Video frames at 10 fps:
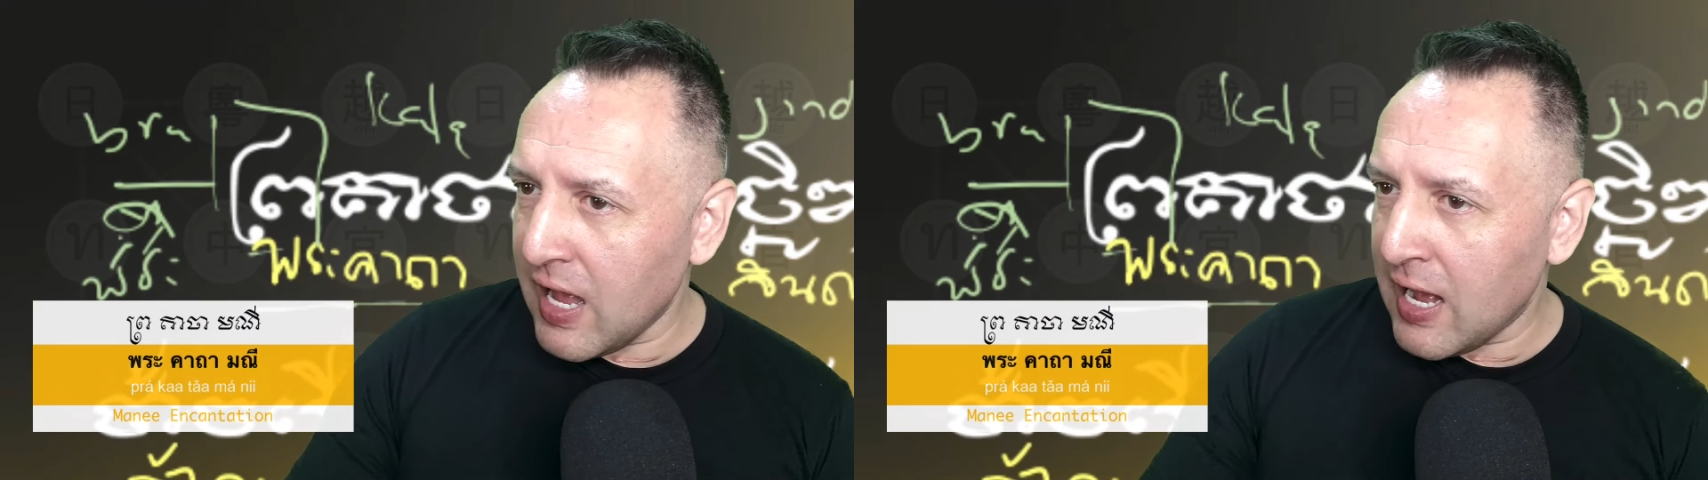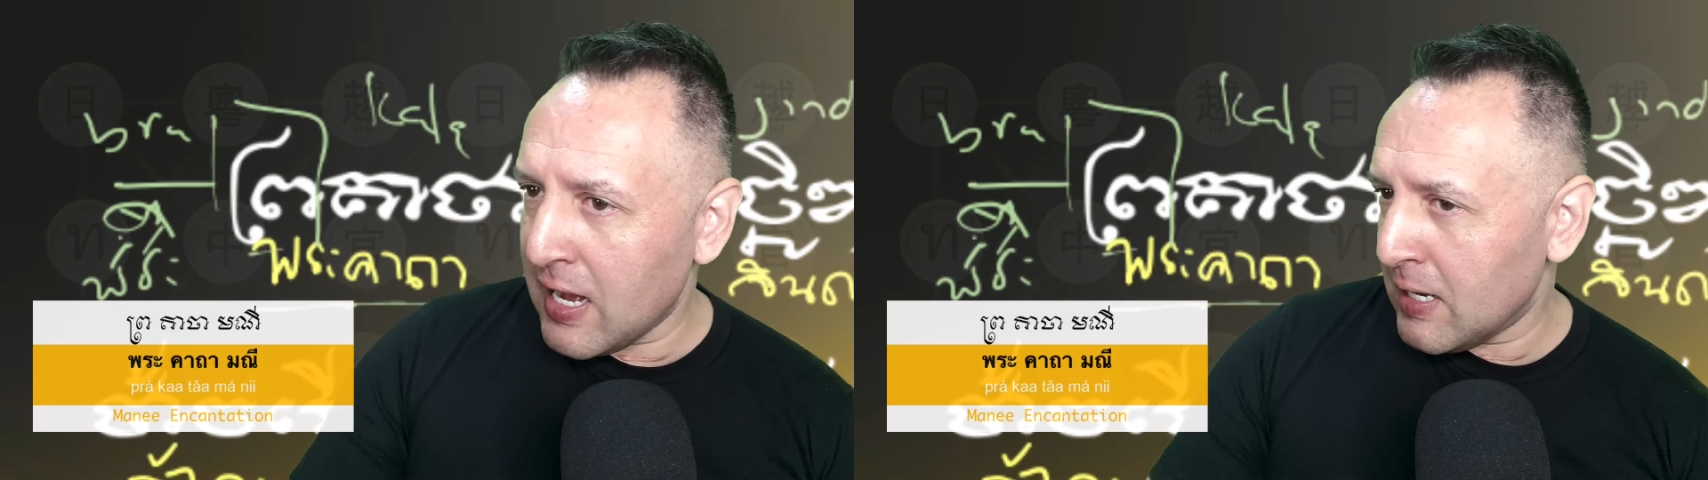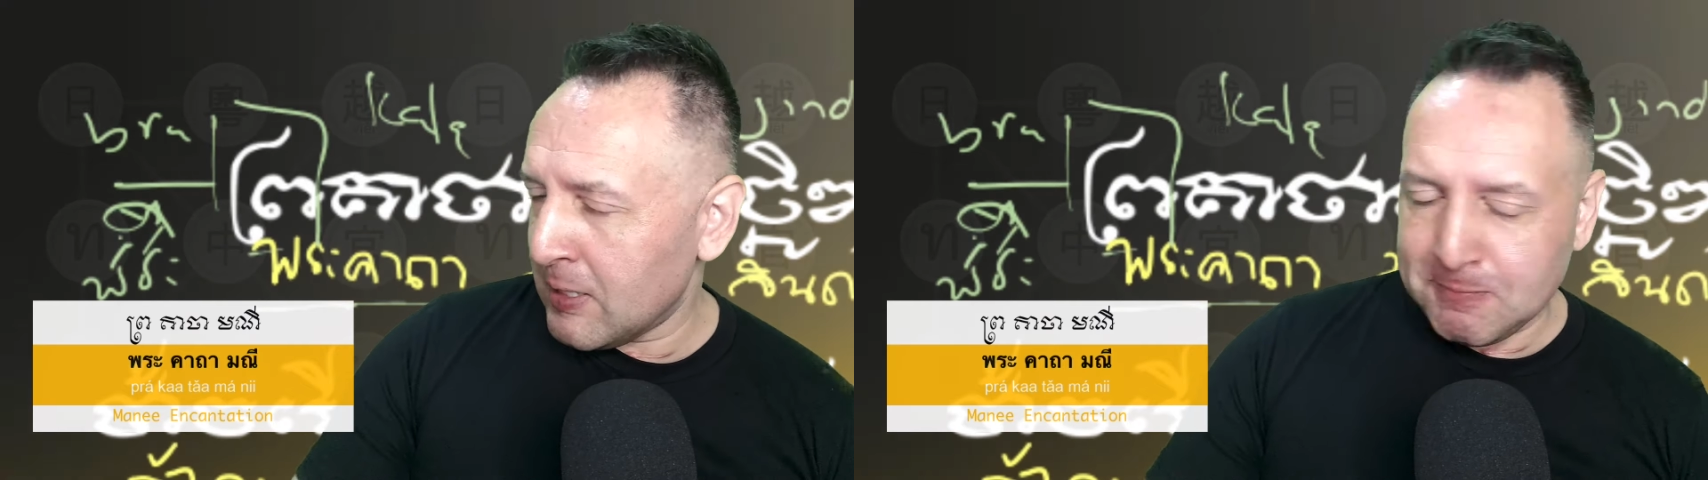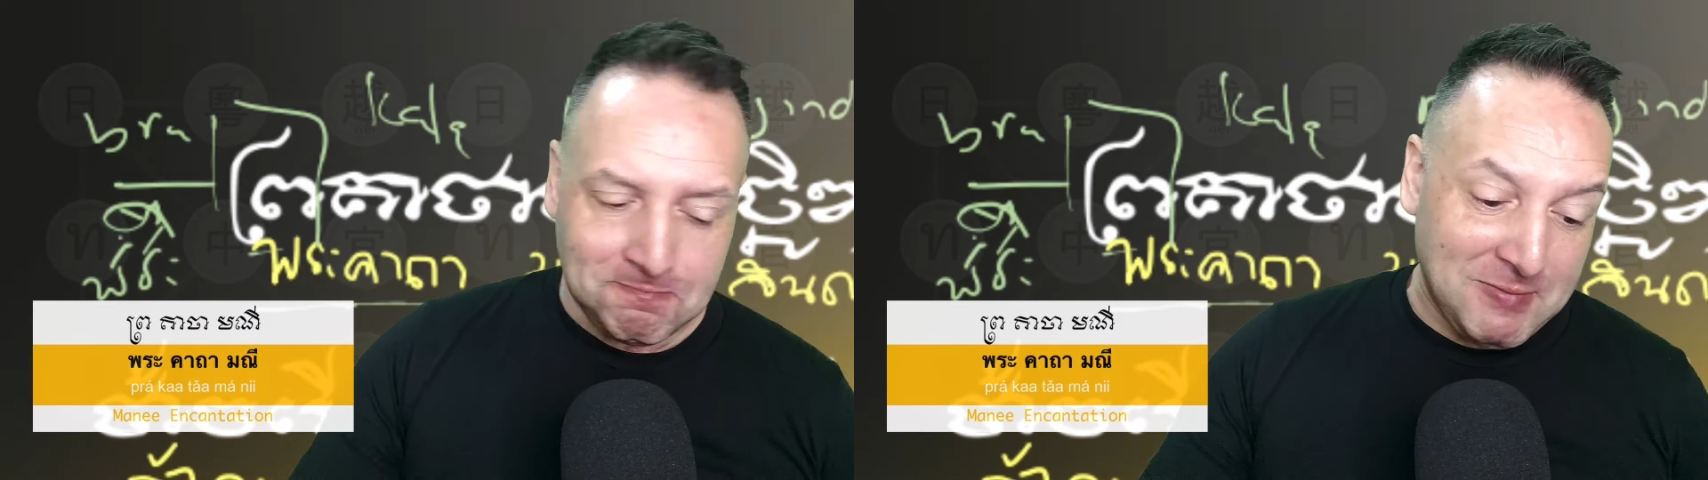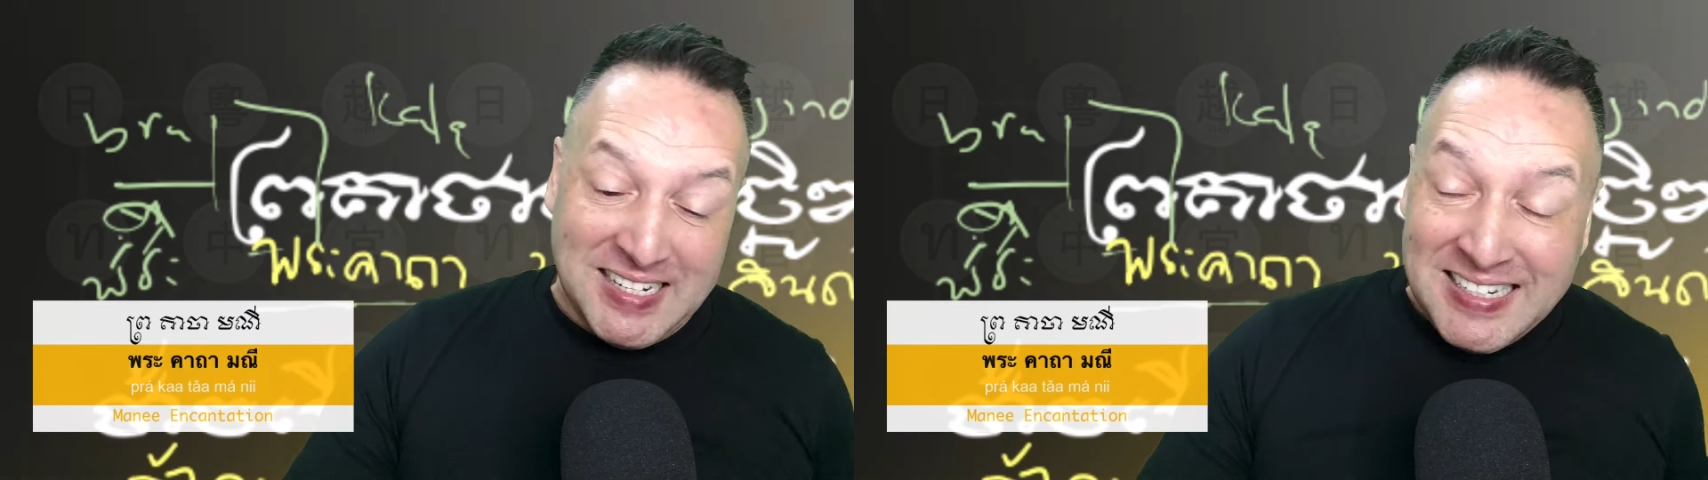
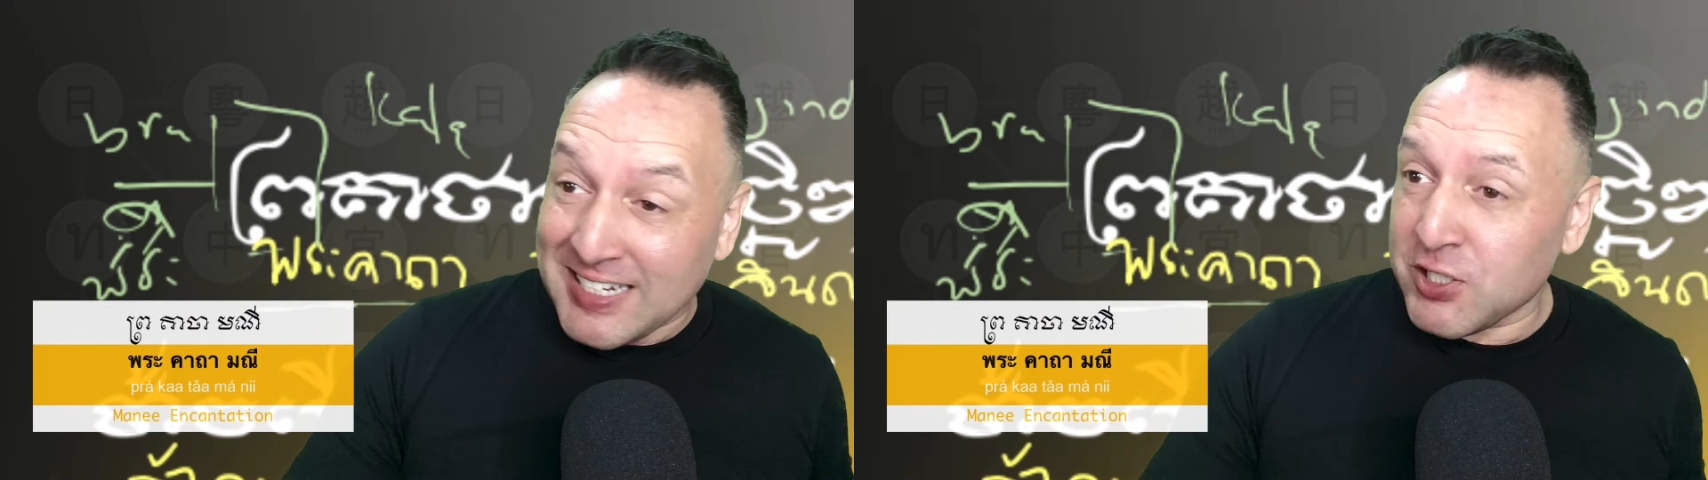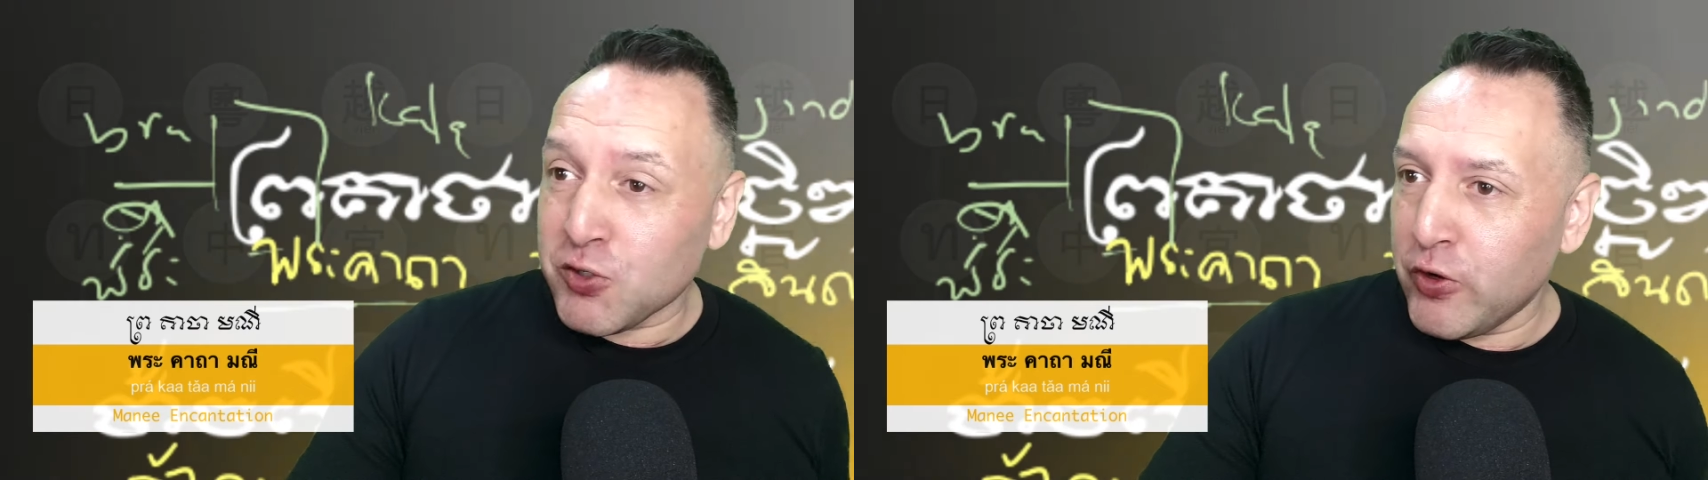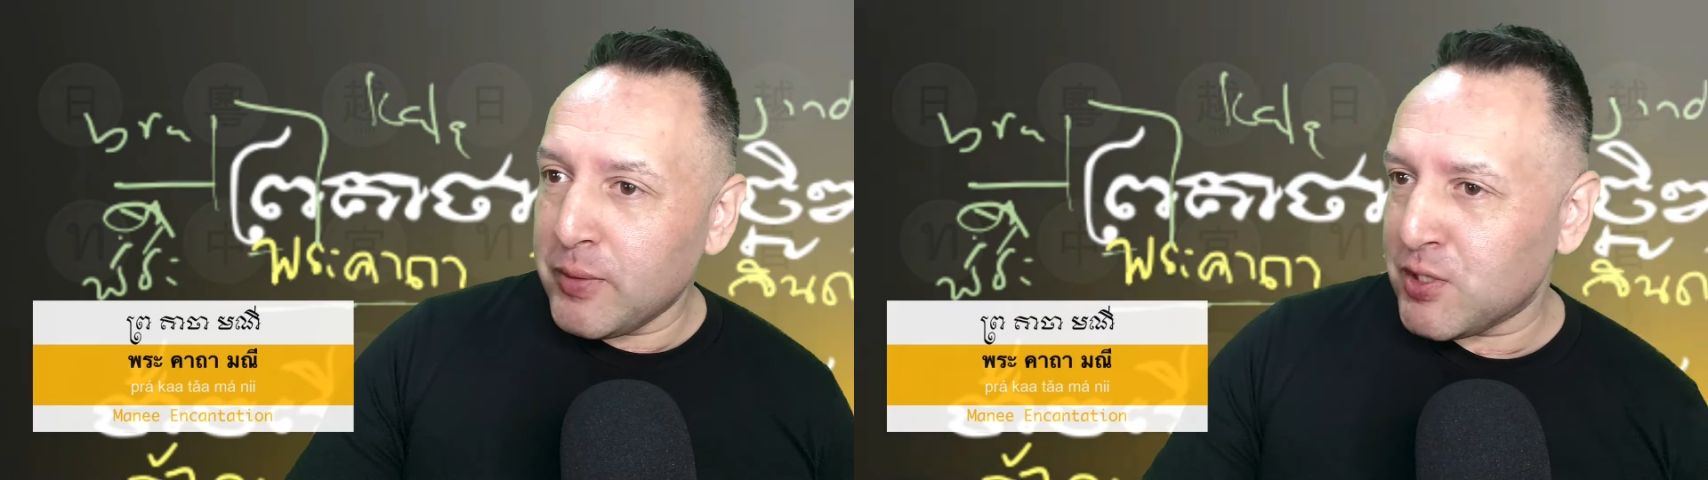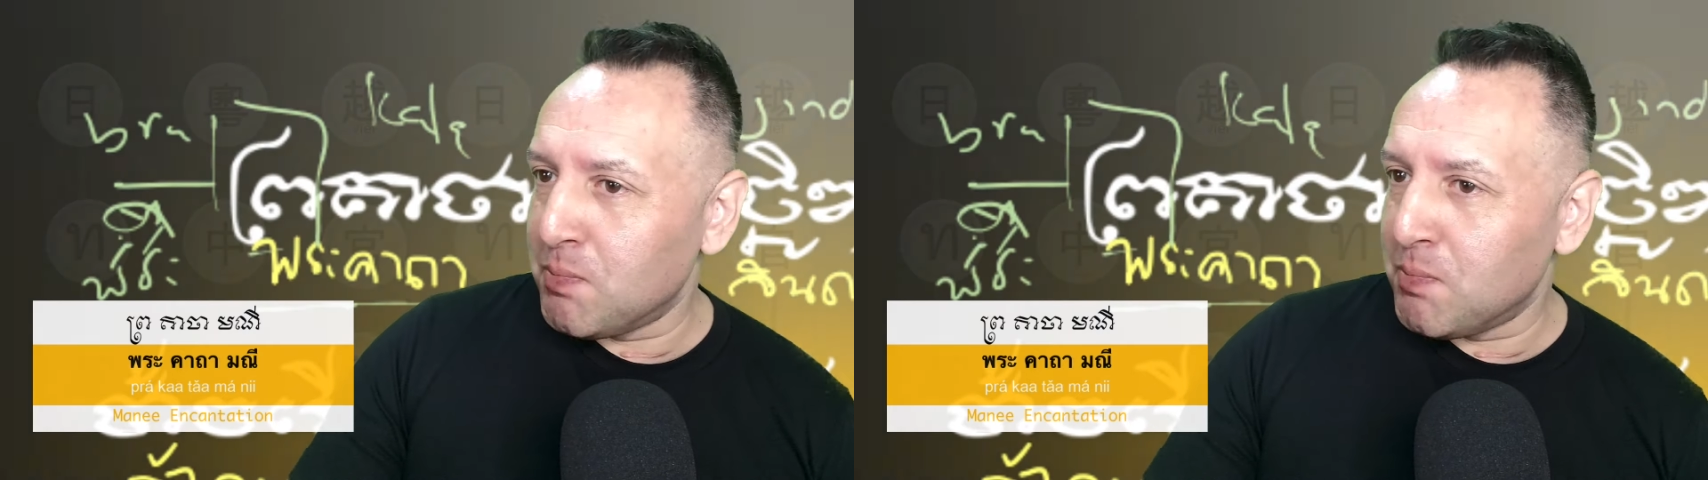Indic scripts,